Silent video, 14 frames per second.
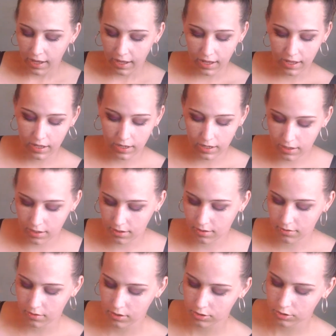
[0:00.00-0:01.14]
And
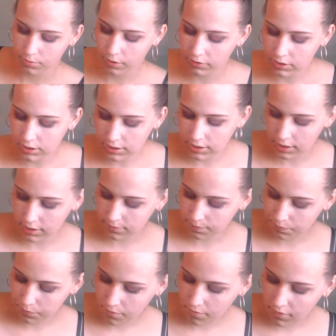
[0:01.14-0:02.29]
there's my receipt.
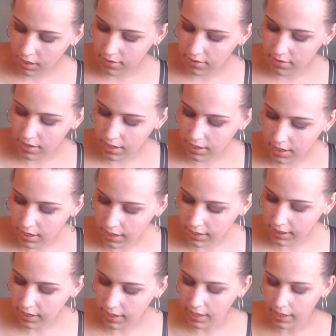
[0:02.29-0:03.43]
Then I
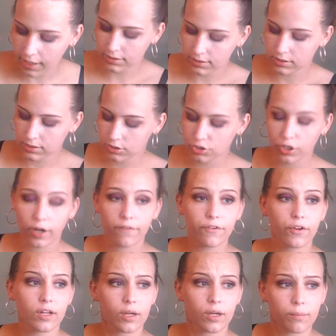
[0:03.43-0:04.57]
got, sorry if you
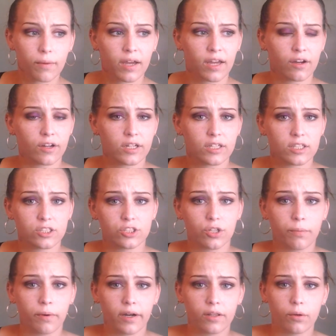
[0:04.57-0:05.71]
can hear my air
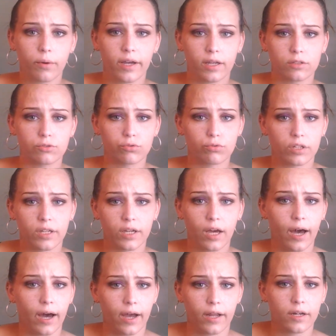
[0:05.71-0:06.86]
conditioner, by the way, it's really
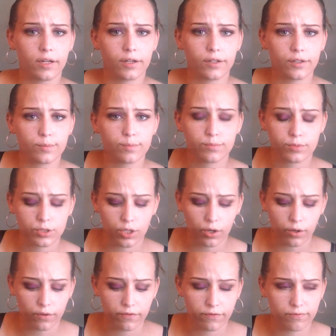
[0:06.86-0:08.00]
hot in here, so
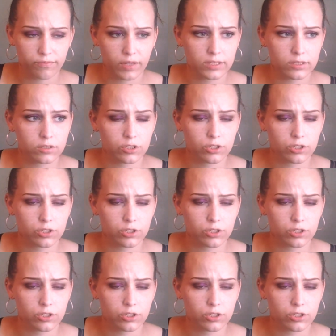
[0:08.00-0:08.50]
if that's